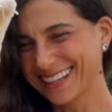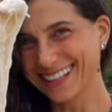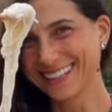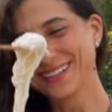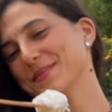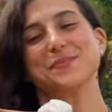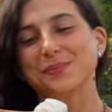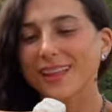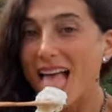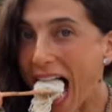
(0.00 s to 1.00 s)
and
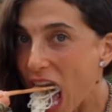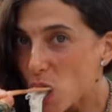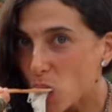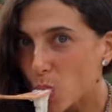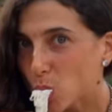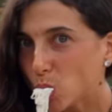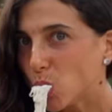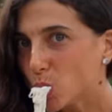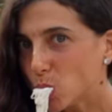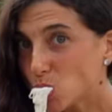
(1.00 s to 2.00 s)
healthy mucus-free
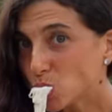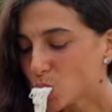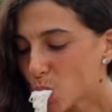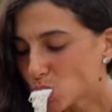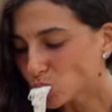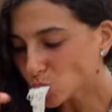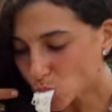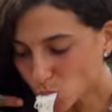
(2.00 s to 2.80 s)
recipes will become